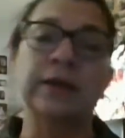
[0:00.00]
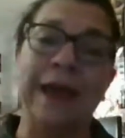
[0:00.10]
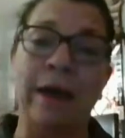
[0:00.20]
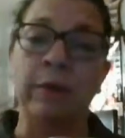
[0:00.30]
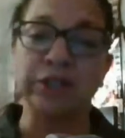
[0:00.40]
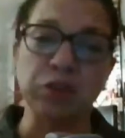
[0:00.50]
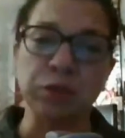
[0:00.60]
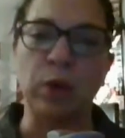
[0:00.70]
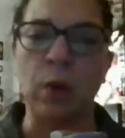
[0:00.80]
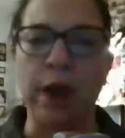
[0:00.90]
Now I just
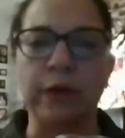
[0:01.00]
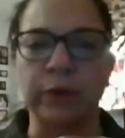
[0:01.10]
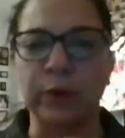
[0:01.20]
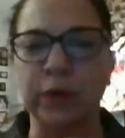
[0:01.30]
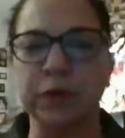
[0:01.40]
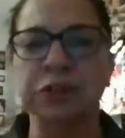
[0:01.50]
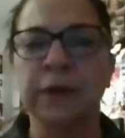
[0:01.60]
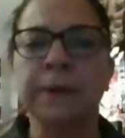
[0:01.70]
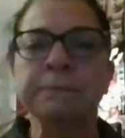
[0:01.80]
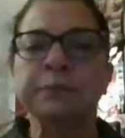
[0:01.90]
put wild orange.
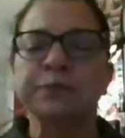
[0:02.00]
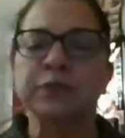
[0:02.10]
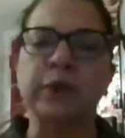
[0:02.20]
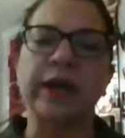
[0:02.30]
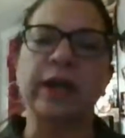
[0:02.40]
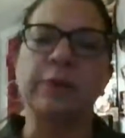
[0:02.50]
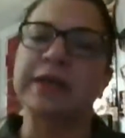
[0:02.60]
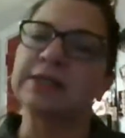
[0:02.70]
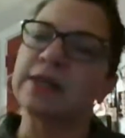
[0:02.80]
So I can mix